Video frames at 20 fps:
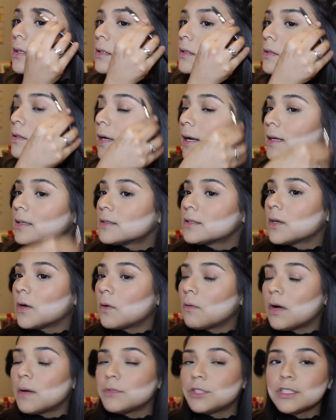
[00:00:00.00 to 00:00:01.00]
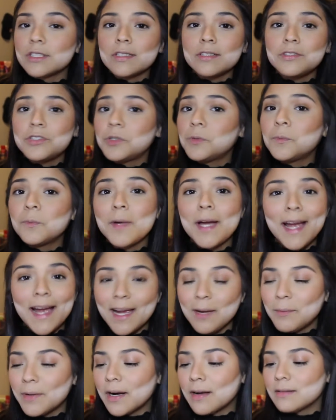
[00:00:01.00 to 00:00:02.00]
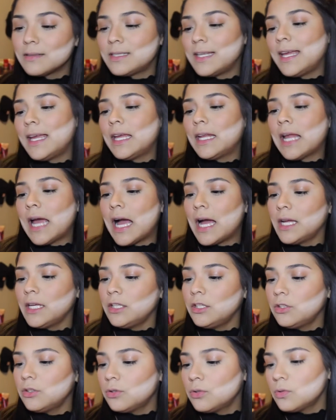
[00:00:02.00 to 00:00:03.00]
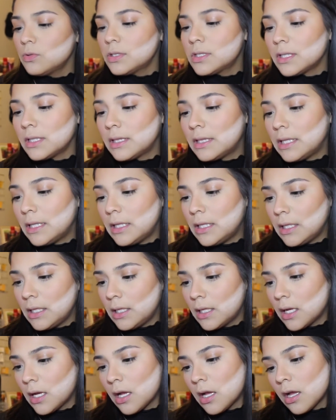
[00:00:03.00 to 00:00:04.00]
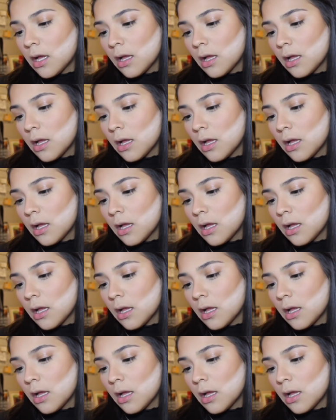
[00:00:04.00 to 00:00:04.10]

so yeah, so I'm just gonna do my eyebrows. And I use the